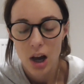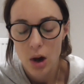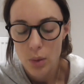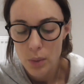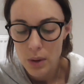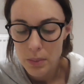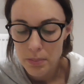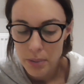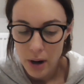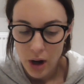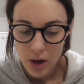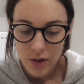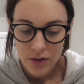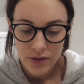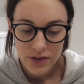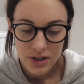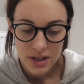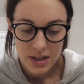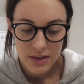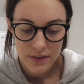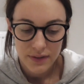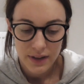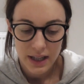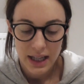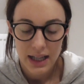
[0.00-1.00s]
We're both
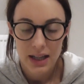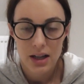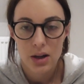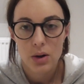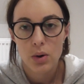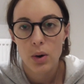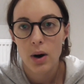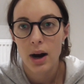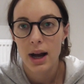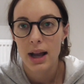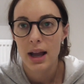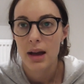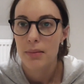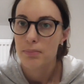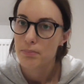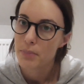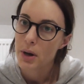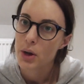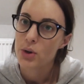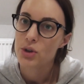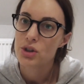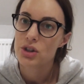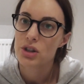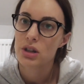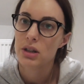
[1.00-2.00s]
just feeling quite
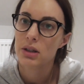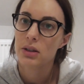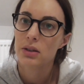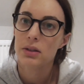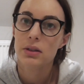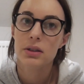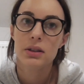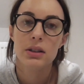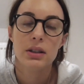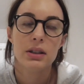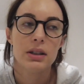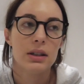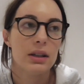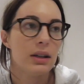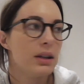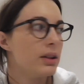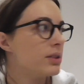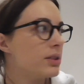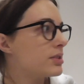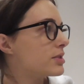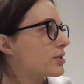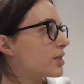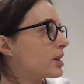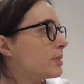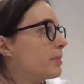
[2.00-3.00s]
emotional.
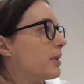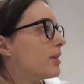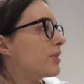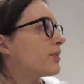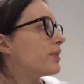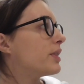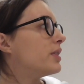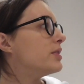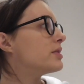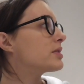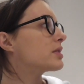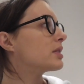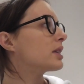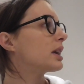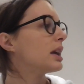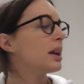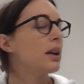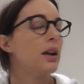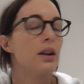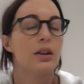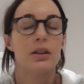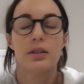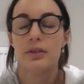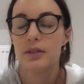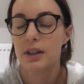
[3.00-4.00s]
Sorry, my phone's going to keep
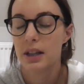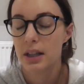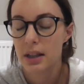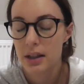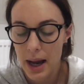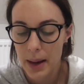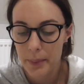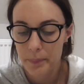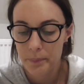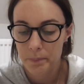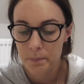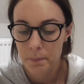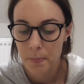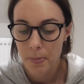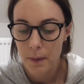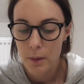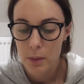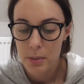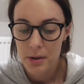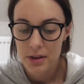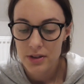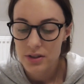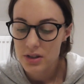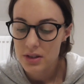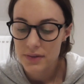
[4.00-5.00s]
going off. We're
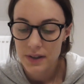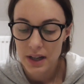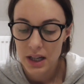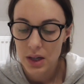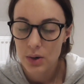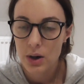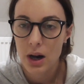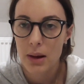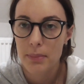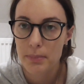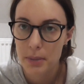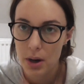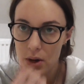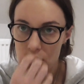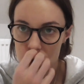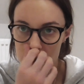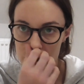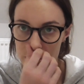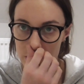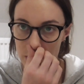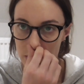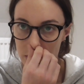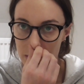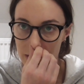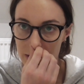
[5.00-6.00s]
both just feeling quite
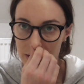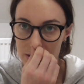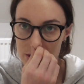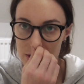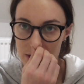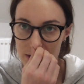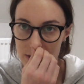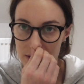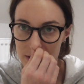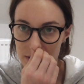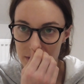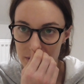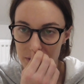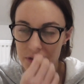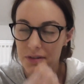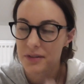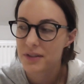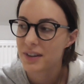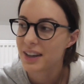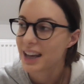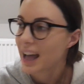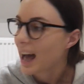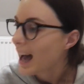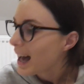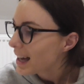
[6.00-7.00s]
emotional and just
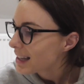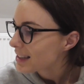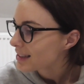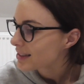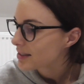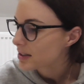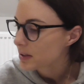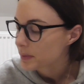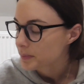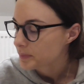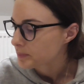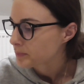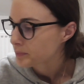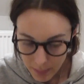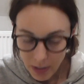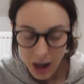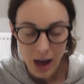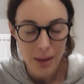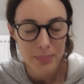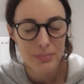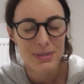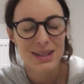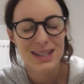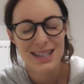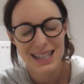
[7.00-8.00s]
flat.
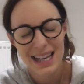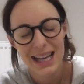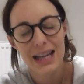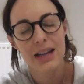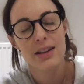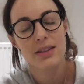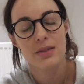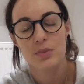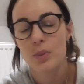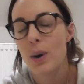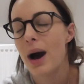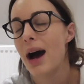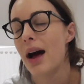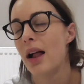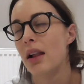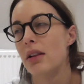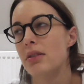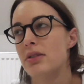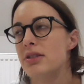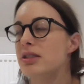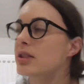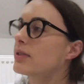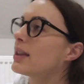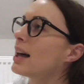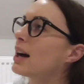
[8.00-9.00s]
I'm sick as
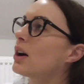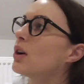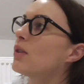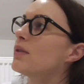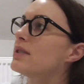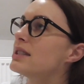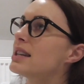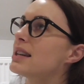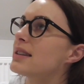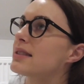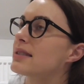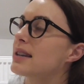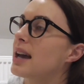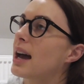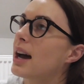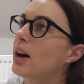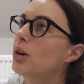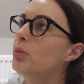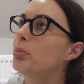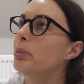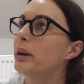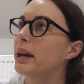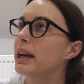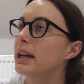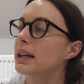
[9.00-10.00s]
well, so that obviously isn't
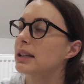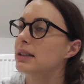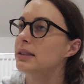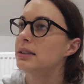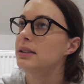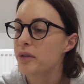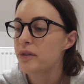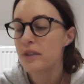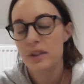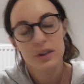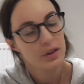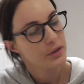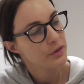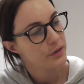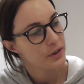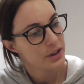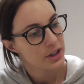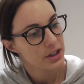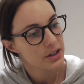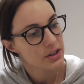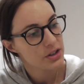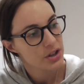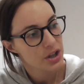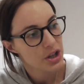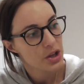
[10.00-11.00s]
helping. For
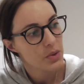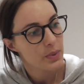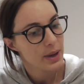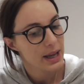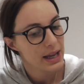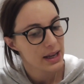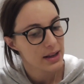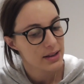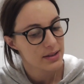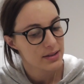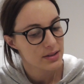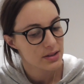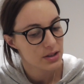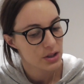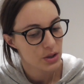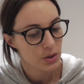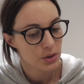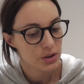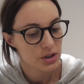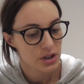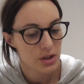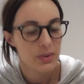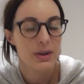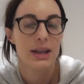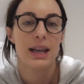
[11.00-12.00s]
the 2 weeks you're
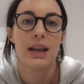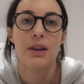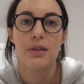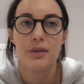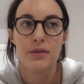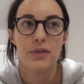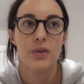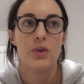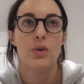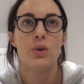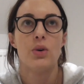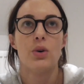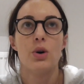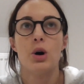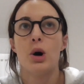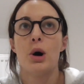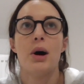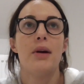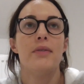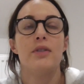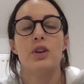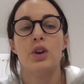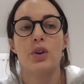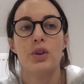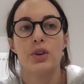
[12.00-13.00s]
doing it for, or
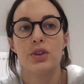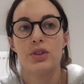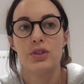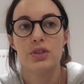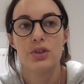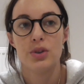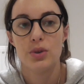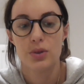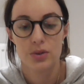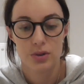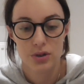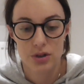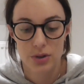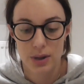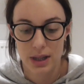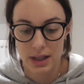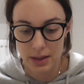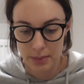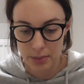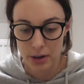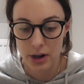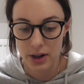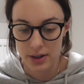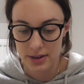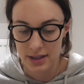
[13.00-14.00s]
however long you're doing
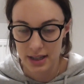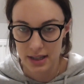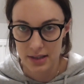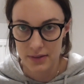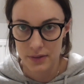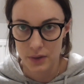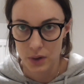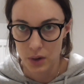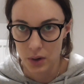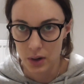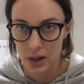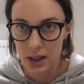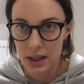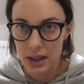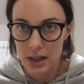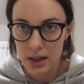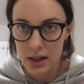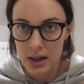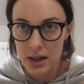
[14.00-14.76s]
the process for,